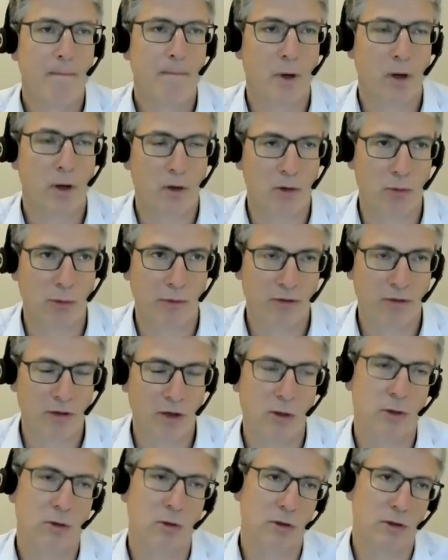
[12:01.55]
because we've
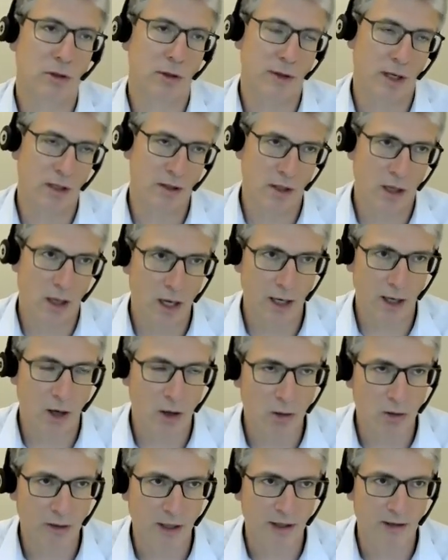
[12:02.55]
sold the underlying
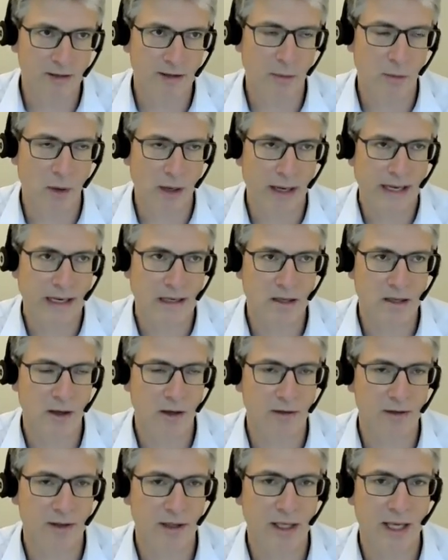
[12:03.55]
holdings that were linked to
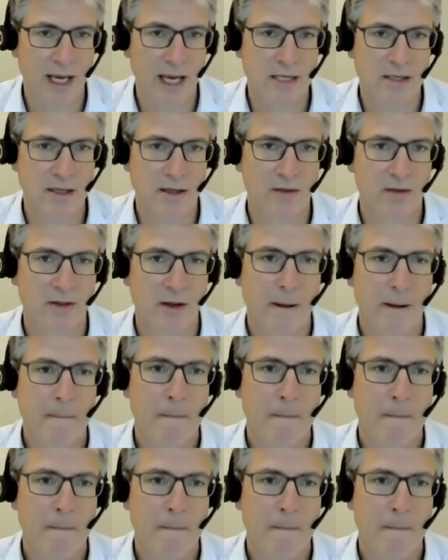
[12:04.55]
those indicators.